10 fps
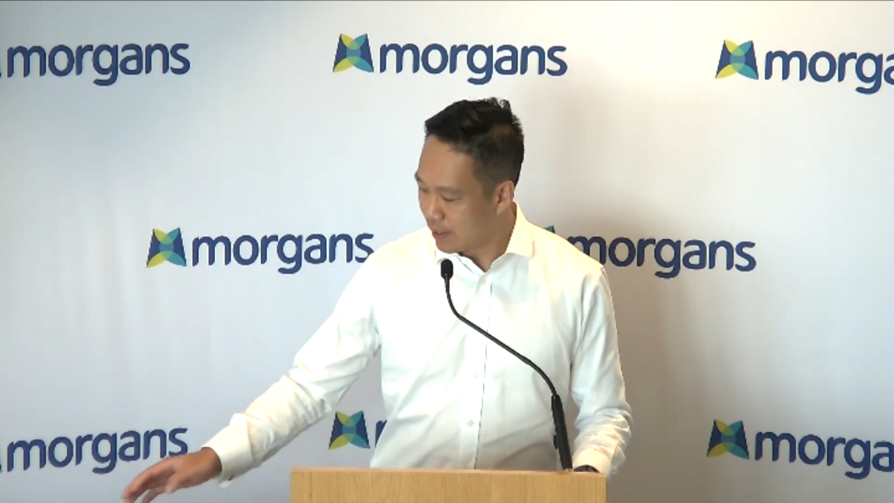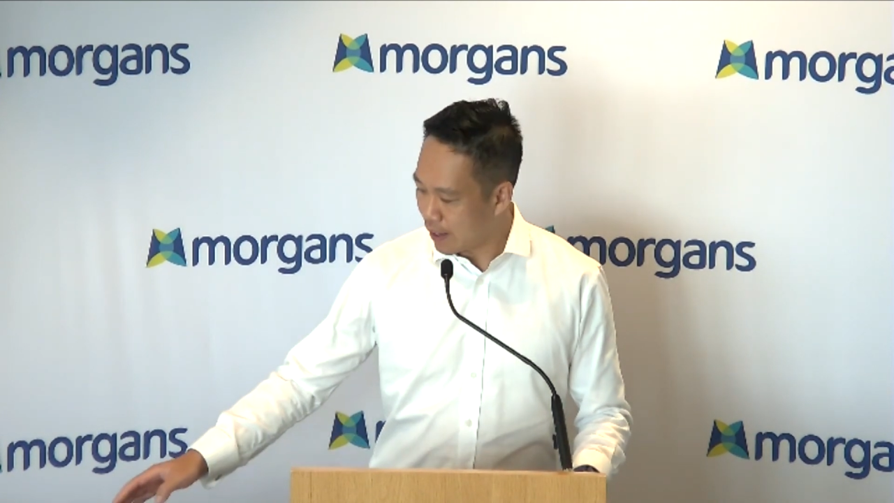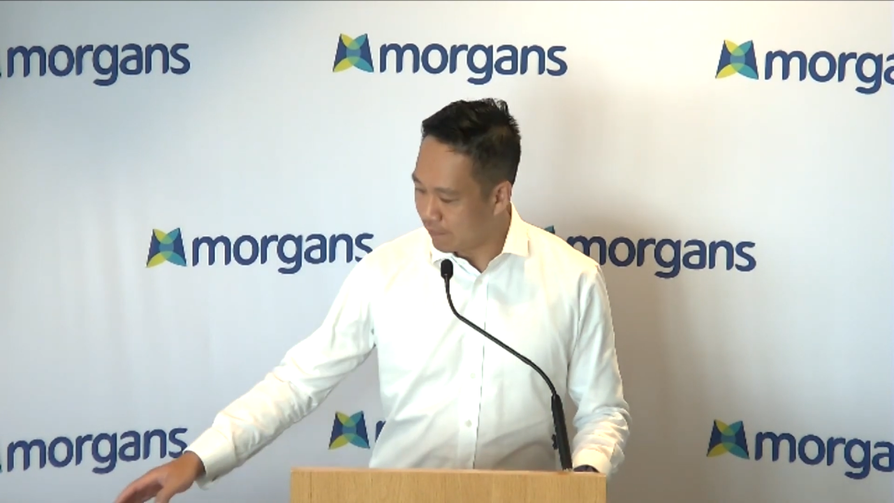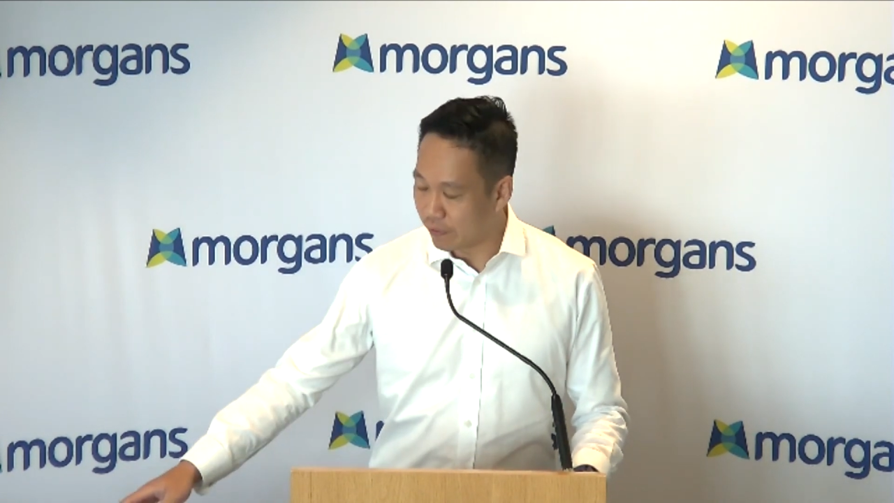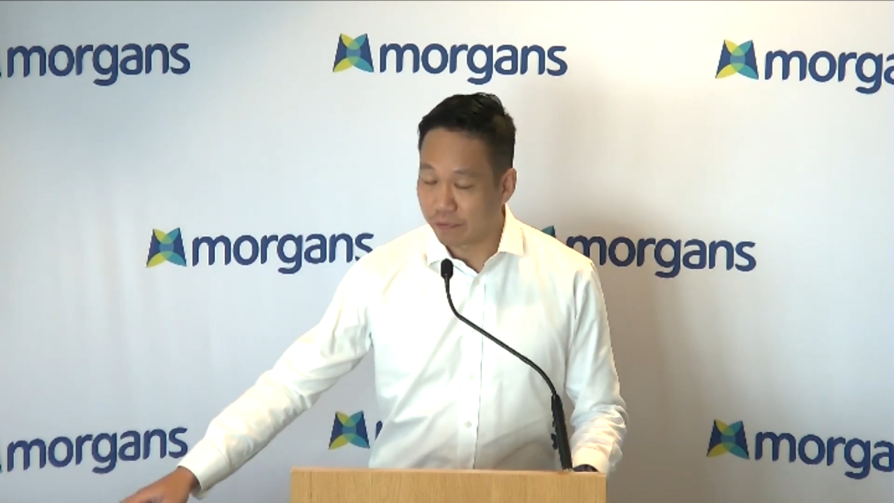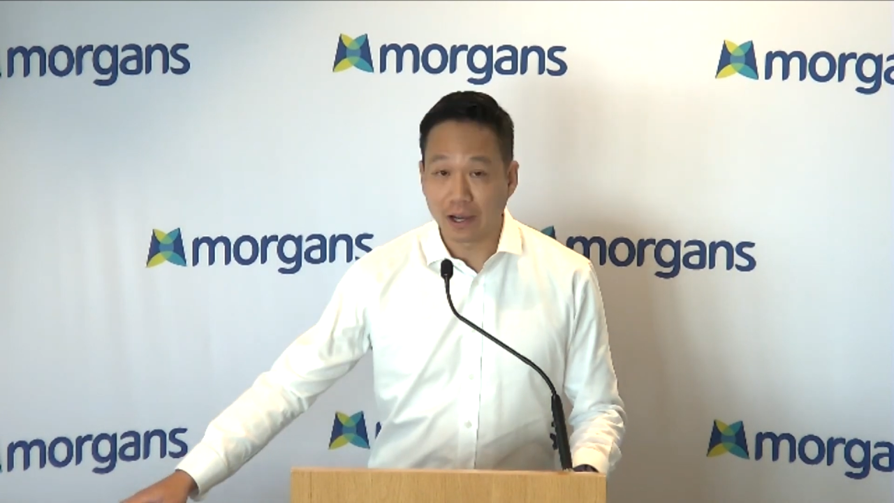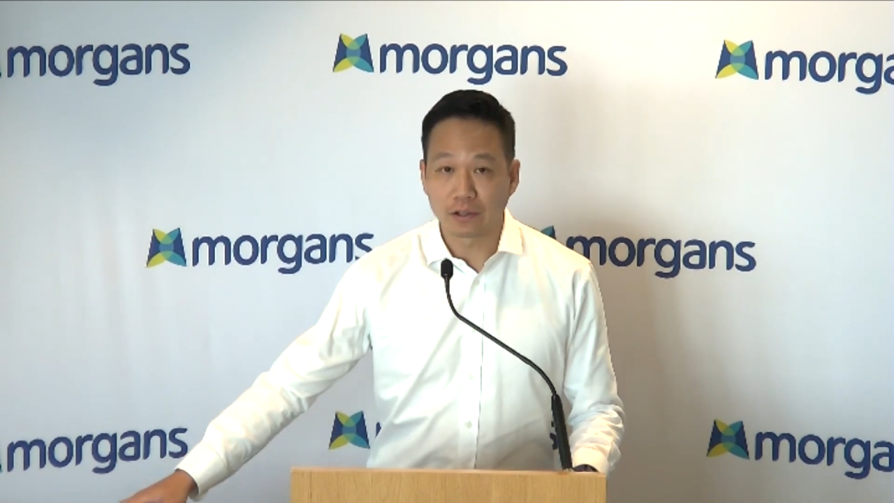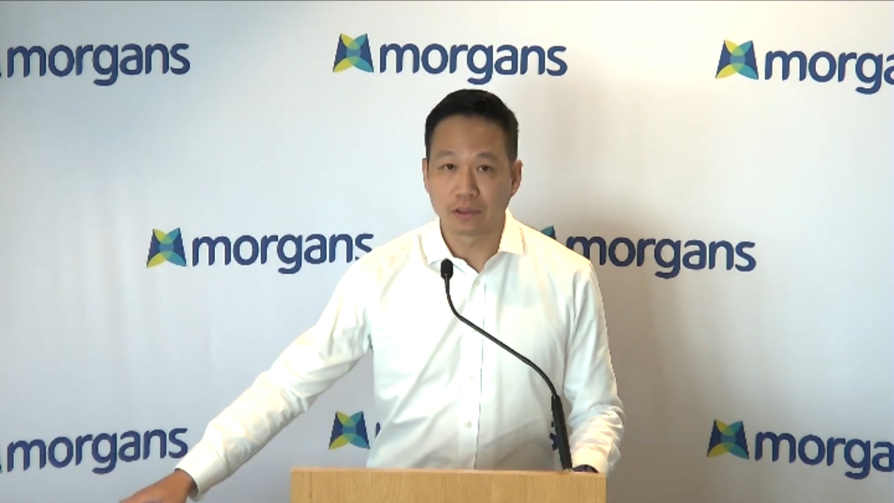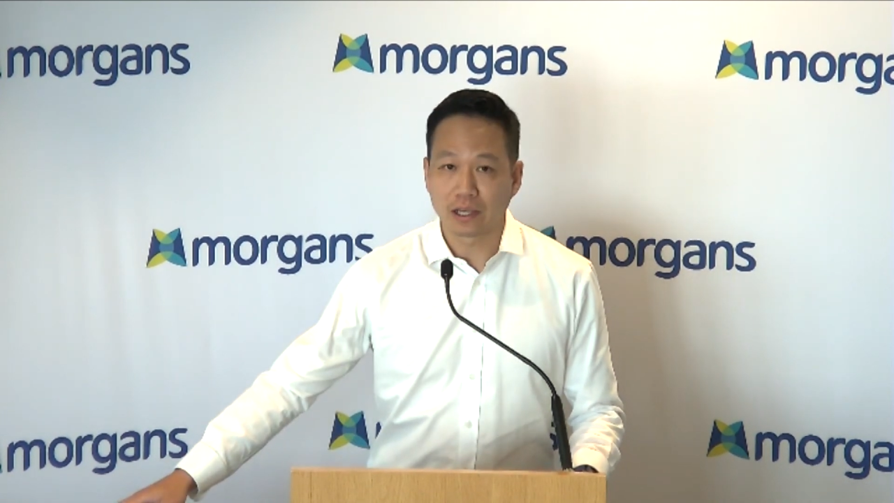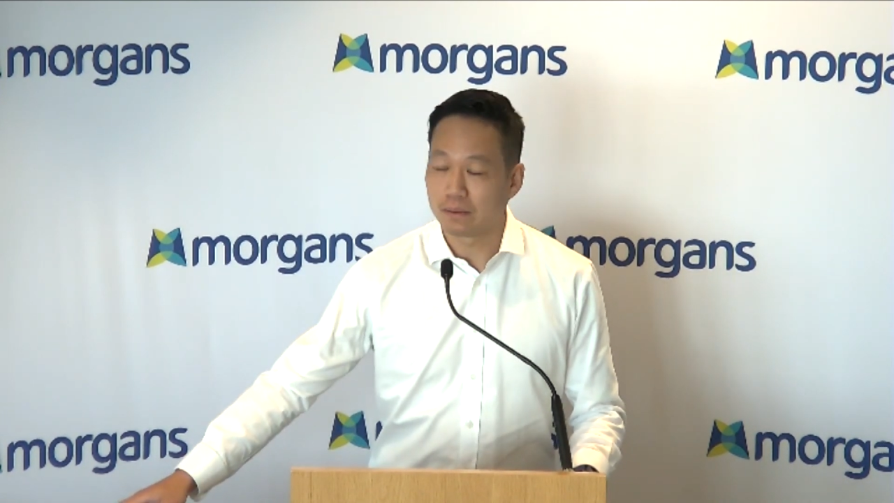And the
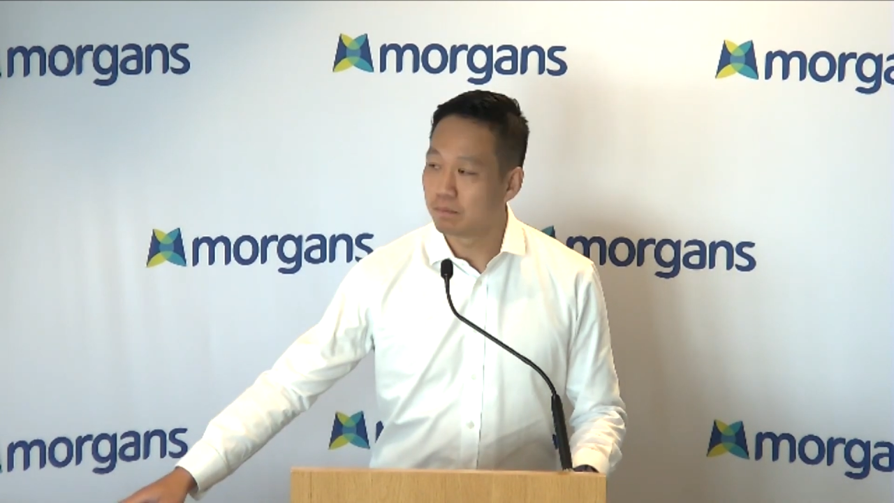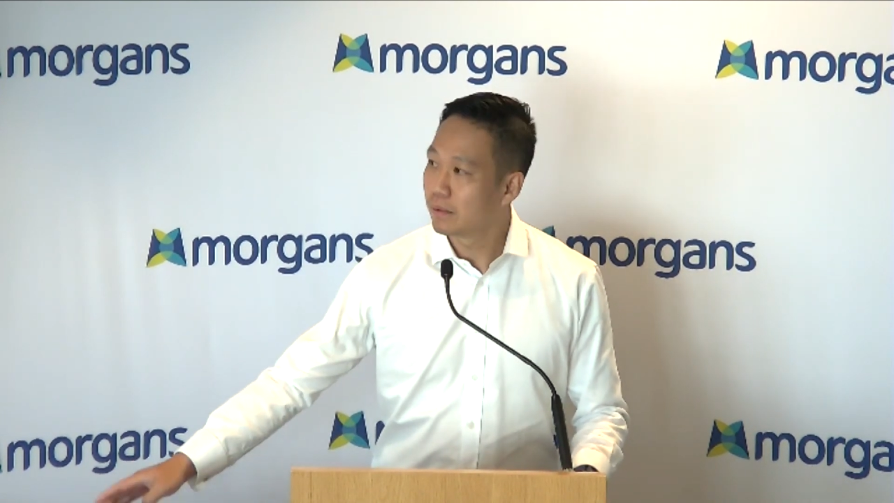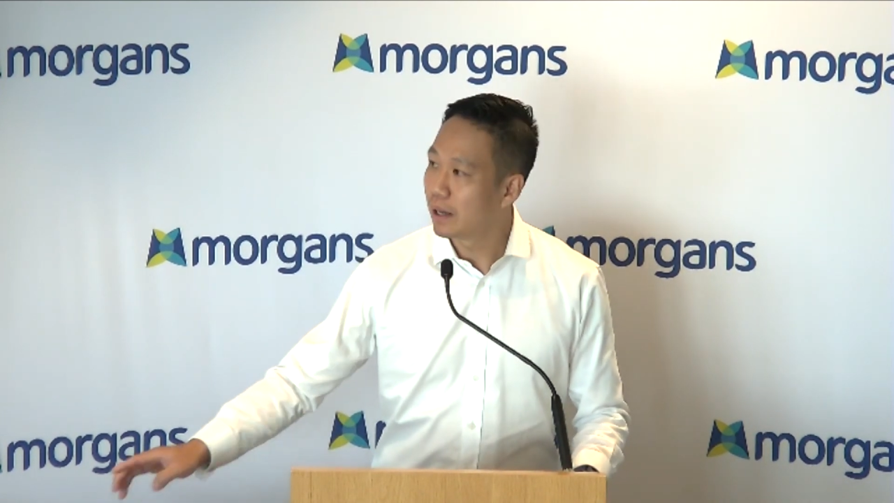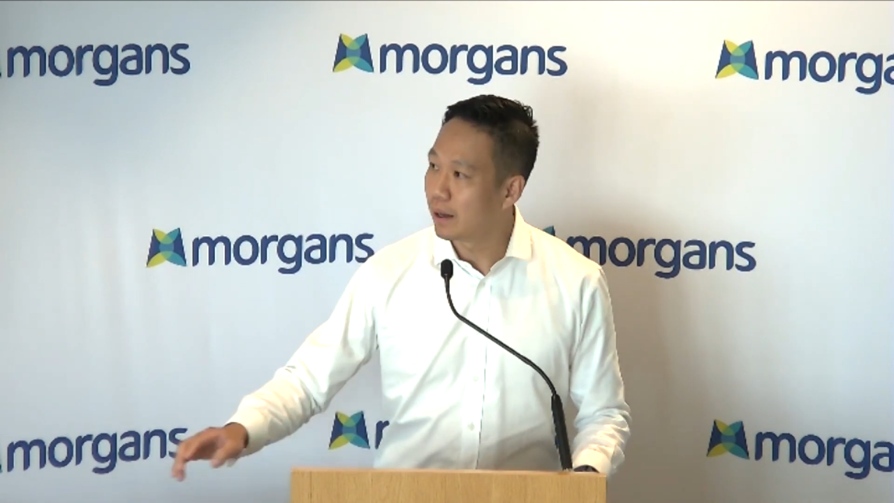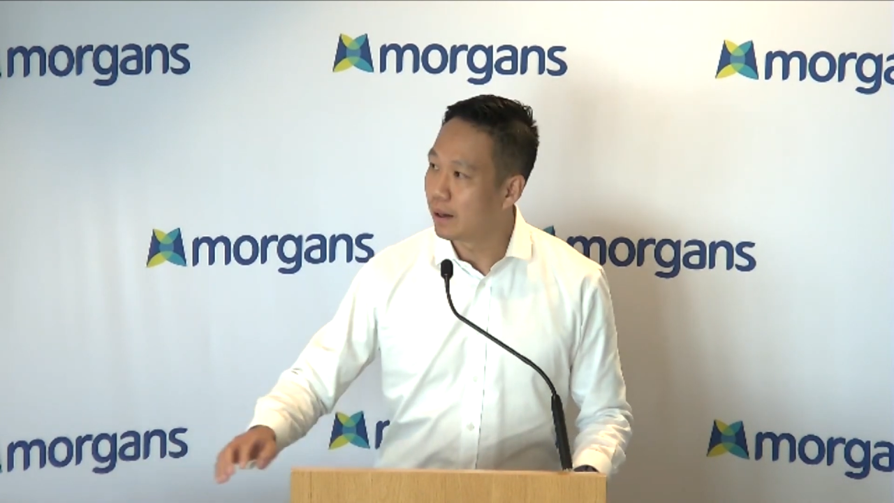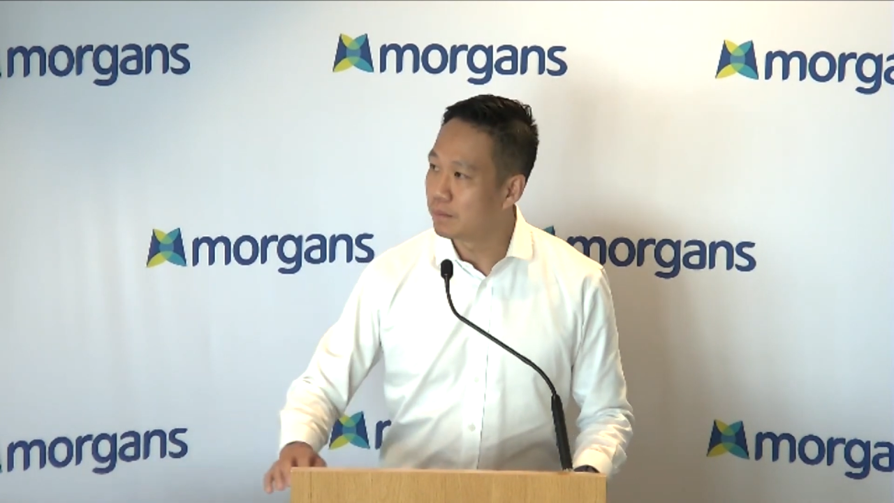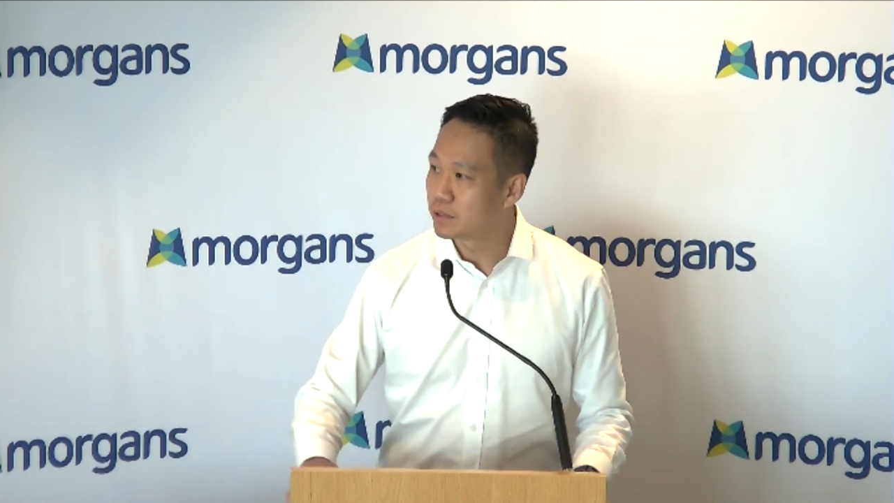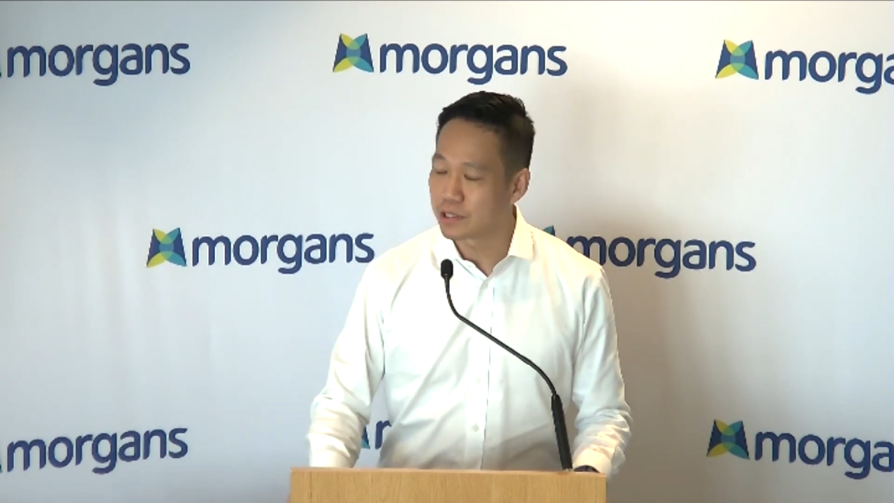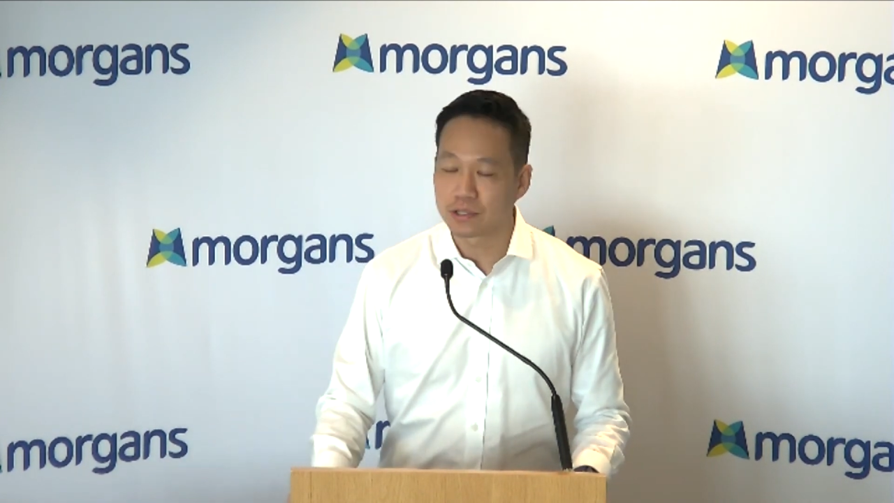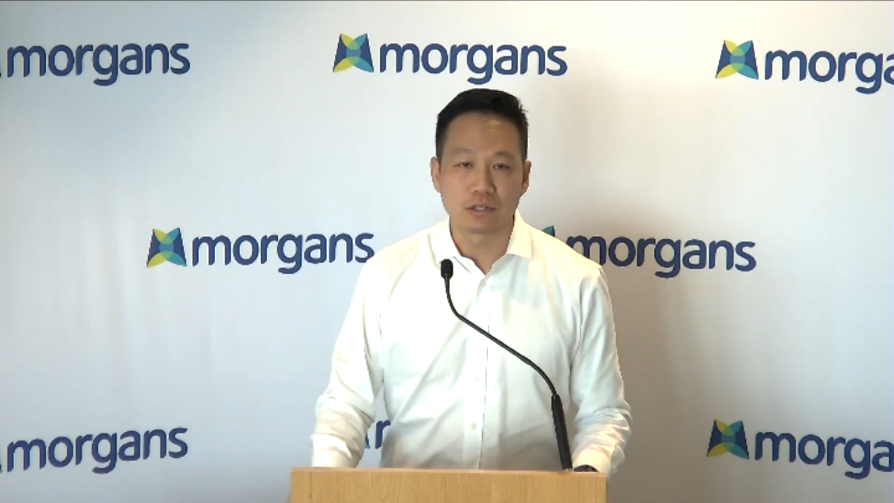final thing just